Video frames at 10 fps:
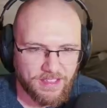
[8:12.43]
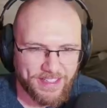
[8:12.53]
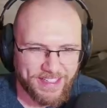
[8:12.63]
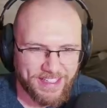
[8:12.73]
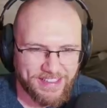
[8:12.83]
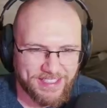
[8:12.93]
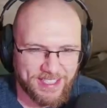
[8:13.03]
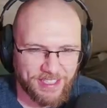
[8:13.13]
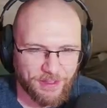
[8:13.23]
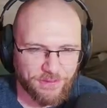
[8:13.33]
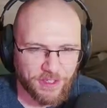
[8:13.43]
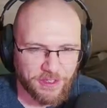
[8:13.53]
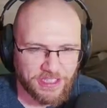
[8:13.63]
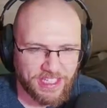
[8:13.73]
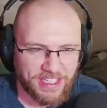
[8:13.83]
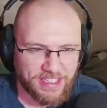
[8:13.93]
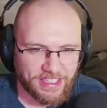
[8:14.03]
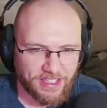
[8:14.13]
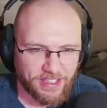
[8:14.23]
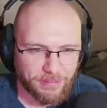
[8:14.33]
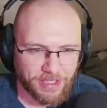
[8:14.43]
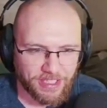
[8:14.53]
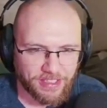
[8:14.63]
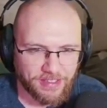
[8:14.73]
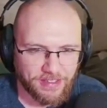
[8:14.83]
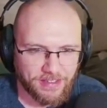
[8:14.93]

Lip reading: I can't tell if they're gaining on me.